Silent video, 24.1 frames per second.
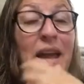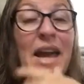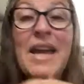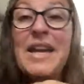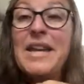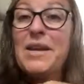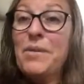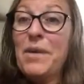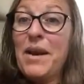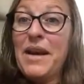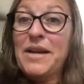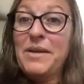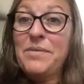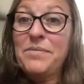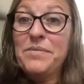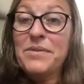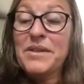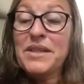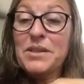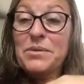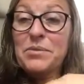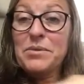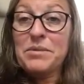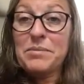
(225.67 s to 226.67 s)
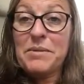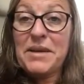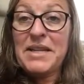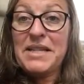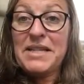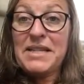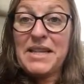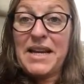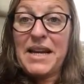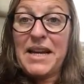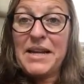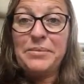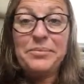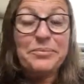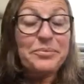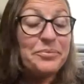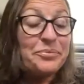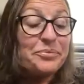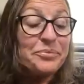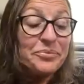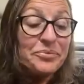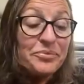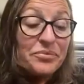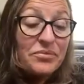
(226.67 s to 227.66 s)
anyway, this was me today.
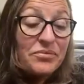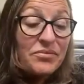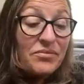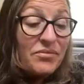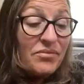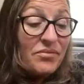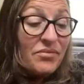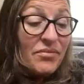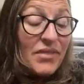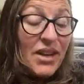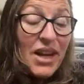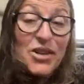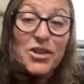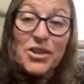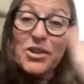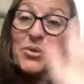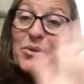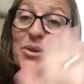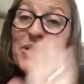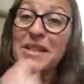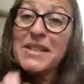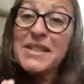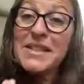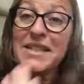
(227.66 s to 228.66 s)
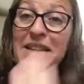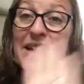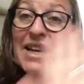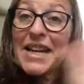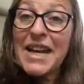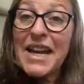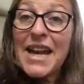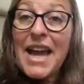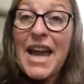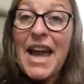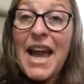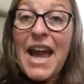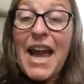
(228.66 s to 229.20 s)
I just wanted to say